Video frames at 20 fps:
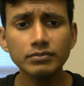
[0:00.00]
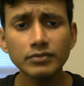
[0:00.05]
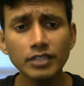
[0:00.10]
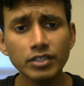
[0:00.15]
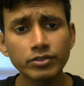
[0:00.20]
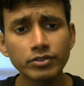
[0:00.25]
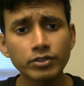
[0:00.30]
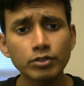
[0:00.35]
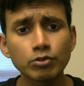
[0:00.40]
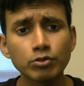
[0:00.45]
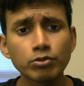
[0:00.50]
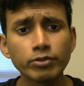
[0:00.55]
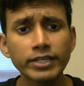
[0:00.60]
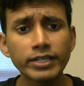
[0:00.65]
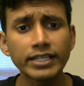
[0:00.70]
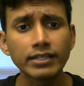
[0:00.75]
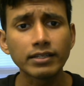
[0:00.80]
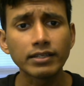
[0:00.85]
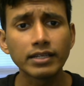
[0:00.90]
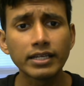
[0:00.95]
the
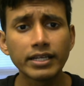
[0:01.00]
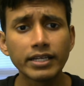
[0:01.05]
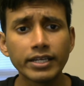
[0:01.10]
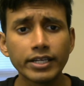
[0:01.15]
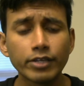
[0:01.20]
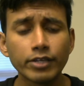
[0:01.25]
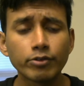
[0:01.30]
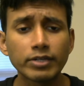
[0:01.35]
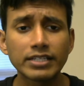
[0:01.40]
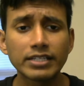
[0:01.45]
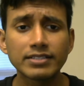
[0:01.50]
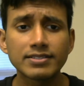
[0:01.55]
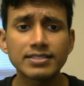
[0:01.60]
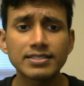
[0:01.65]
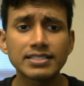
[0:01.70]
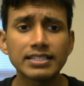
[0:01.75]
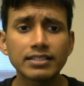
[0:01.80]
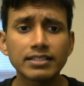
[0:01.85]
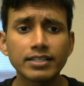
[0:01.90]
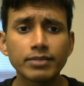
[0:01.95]
queen, you can
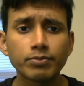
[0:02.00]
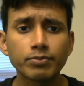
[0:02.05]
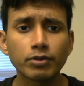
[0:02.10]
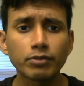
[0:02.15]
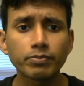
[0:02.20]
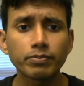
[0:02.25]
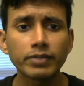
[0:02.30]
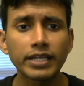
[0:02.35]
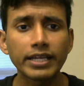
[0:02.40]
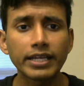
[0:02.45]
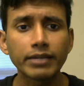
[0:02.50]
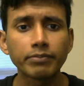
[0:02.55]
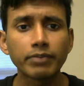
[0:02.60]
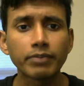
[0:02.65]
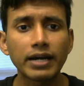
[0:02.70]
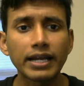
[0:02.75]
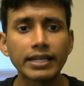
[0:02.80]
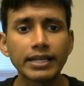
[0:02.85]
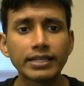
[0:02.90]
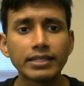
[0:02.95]
still keep on playing
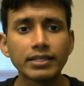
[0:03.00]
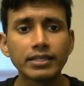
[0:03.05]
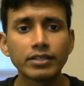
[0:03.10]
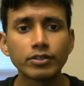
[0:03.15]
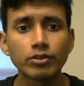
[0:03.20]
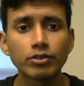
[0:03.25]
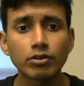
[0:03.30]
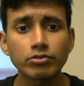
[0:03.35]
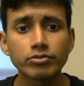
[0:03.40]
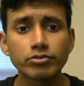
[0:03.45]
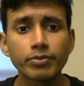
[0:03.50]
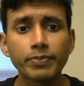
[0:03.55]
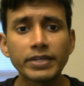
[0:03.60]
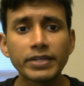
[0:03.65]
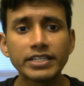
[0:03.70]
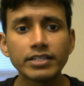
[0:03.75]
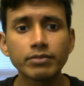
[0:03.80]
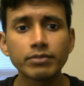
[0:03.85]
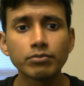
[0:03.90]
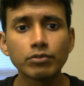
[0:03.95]
by not
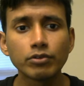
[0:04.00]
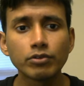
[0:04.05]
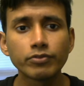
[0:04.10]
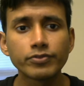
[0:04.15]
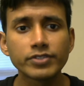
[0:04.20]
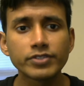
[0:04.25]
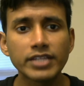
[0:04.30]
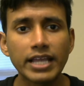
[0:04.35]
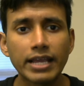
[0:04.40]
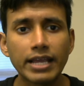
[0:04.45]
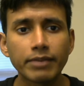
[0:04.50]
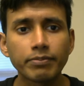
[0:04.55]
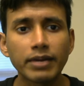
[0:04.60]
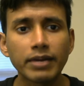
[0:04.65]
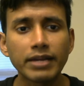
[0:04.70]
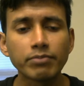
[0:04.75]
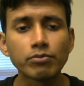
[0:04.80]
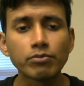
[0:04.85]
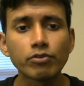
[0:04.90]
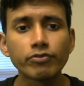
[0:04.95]
repeating moves and by
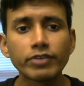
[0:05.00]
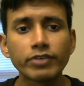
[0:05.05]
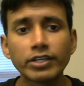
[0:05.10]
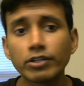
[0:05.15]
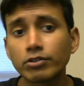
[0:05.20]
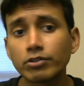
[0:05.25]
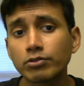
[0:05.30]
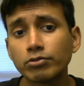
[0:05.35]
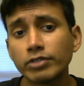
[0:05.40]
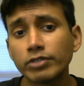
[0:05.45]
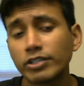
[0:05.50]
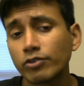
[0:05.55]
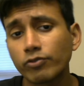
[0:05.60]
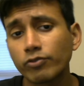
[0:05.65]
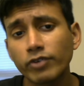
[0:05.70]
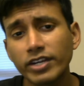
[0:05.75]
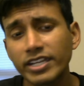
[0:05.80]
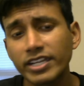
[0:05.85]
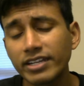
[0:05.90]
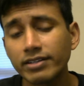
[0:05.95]
moving your queen over
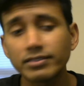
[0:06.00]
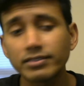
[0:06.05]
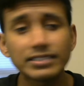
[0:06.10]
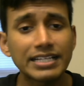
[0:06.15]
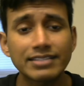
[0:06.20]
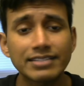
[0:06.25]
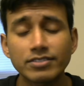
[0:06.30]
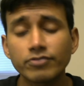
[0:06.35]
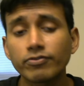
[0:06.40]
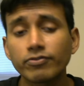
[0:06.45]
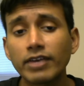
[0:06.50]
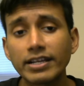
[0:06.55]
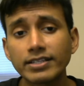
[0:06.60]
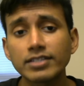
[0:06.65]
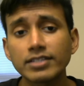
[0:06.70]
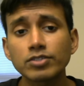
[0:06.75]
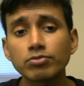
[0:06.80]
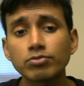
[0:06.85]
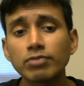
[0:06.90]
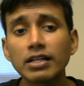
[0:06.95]
here. That's fine
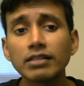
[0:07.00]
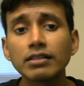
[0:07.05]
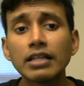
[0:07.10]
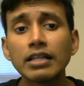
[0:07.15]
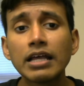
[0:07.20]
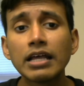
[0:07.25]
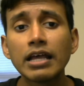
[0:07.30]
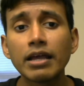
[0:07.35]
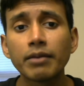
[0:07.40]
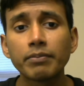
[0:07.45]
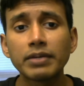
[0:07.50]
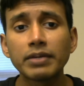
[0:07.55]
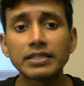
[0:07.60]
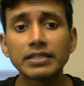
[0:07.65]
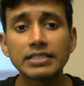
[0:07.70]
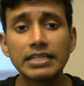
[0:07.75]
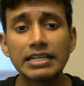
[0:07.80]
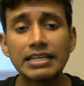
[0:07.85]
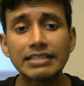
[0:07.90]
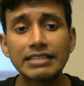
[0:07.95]
as well. But
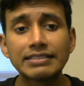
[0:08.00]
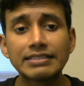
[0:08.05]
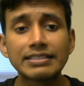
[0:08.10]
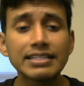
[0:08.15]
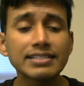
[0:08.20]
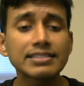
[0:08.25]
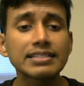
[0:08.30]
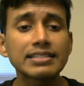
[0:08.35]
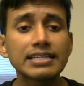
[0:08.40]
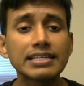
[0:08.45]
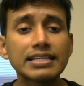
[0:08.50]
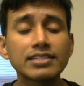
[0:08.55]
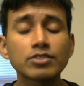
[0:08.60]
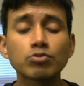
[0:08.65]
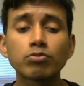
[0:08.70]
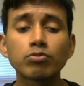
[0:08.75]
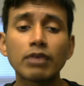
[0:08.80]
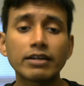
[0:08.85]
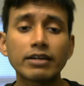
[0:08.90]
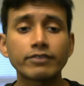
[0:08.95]
this is
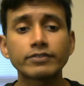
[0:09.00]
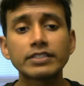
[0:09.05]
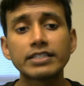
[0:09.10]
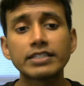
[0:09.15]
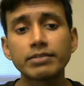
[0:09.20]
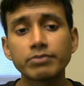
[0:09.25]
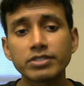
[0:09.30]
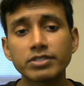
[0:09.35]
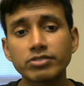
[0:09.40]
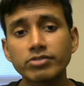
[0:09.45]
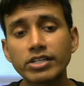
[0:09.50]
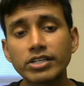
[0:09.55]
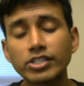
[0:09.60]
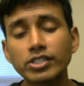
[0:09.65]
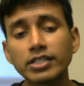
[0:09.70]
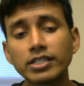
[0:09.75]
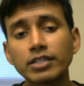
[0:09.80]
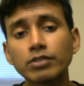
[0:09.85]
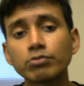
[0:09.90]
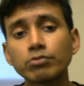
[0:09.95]
one of the demonstration
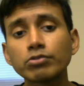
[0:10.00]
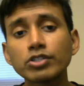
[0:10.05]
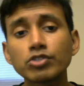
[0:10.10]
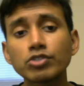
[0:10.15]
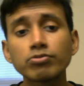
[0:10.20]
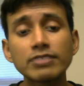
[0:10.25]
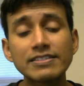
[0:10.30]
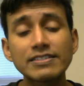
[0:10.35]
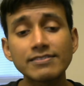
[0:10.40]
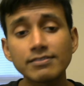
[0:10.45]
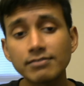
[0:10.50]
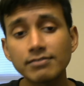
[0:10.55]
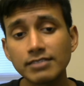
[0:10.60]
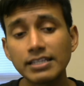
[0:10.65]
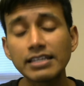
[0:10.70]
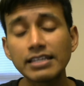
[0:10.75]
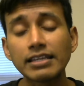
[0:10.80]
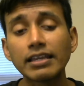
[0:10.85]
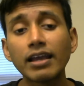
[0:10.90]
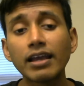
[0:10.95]
in which we
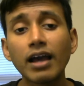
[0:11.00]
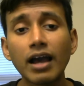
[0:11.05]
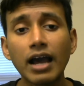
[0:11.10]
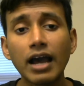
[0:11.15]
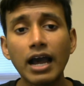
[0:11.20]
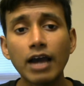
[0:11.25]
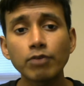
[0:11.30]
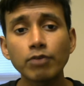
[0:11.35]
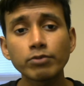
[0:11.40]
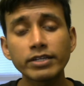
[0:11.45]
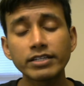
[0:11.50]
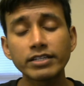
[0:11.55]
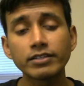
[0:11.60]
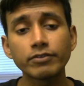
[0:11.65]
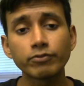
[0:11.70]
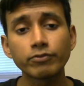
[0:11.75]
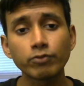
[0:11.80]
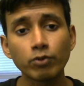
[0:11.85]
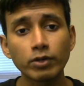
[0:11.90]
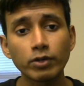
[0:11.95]
see how we can
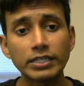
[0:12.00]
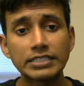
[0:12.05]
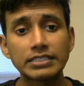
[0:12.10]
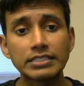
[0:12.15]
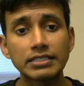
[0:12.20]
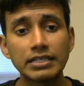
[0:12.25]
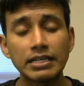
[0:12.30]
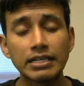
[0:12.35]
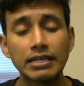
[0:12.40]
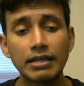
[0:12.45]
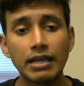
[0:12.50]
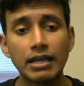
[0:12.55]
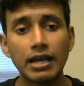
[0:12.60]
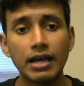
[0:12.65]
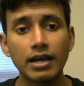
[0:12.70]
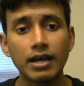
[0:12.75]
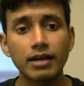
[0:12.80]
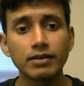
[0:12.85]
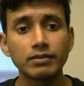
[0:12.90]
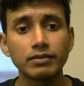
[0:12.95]
avoid
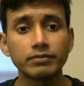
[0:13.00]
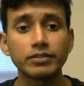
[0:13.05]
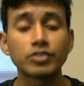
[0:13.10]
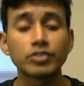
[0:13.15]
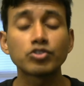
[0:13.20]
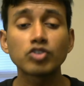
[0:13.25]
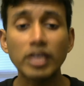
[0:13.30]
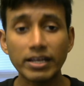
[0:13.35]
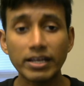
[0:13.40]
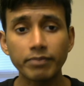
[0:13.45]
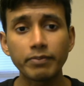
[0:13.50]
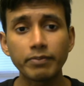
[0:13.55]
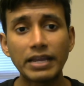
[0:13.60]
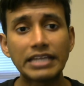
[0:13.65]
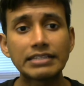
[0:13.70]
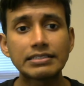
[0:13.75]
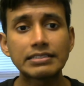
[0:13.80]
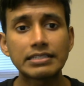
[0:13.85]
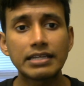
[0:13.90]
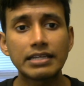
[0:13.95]
the
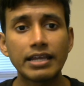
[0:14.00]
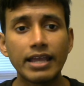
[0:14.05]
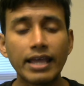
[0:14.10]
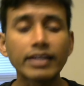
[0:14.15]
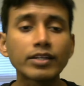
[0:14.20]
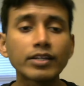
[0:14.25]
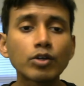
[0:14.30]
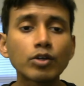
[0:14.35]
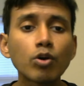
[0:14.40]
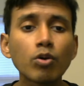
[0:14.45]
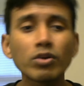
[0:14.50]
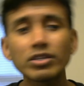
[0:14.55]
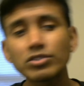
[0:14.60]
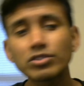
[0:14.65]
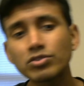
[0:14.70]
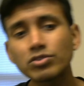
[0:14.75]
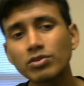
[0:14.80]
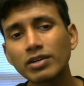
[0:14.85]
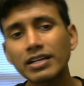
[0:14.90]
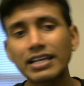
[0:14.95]
checkmate and go
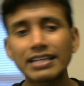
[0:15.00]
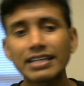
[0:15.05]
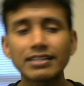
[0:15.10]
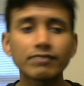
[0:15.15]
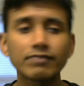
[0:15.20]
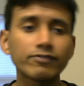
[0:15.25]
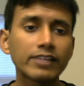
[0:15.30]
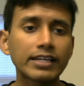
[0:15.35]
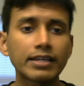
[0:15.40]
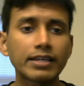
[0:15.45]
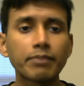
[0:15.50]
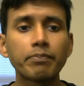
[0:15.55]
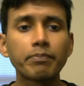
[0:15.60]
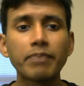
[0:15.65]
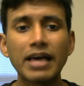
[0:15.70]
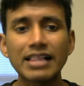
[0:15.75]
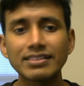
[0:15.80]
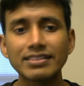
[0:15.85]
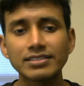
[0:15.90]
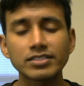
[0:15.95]
into a kind of like a
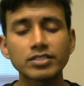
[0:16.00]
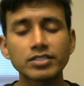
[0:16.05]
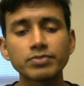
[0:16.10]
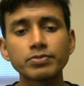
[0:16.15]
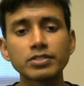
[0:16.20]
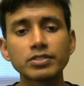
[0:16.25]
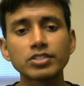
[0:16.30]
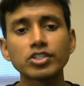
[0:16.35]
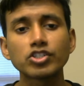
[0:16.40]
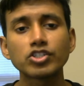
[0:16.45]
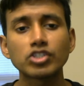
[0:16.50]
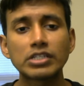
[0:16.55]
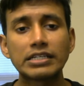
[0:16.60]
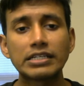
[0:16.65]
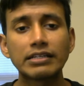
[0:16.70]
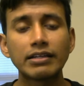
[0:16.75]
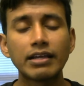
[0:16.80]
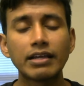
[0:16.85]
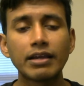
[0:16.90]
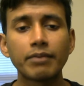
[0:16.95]
balanced position
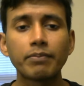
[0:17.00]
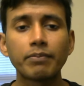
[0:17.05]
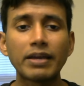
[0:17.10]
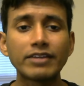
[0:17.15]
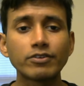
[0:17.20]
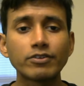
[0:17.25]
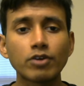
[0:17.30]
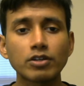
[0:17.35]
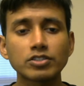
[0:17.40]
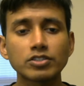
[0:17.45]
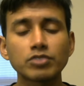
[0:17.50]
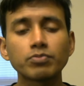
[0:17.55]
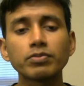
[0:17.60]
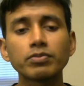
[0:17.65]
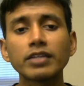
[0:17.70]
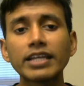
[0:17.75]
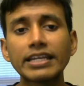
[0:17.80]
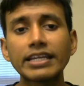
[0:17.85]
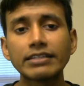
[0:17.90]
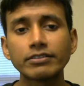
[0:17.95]
by not
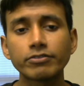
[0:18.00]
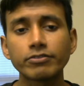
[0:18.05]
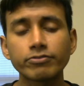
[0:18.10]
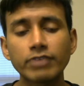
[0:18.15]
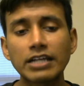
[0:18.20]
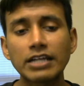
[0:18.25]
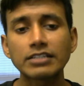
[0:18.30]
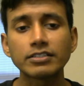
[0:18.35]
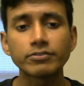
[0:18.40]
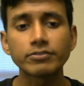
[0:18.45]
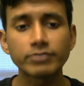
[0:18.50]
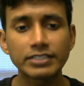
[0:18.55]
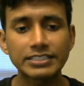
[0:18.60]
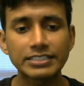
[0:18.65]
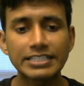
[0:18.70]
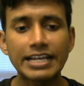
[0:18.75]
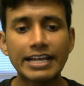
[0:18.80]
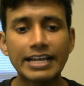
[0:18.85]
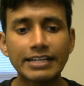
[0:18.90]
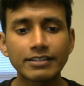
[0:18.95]
playing the fried liver
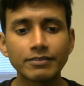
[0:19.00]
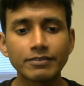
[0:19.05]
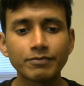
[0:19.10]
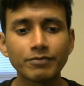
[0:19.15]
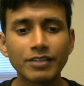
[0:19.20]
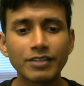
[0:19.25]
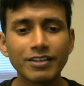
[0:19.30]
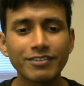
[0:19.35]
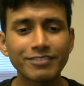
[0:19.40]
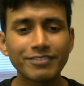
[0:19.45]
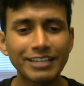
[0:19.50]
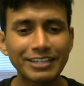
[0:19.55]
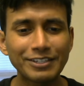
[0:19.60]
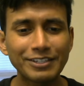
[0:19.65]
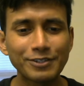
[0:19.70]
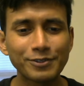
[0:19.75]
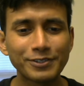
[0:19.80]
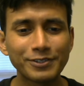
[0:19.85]
attack. Thank you.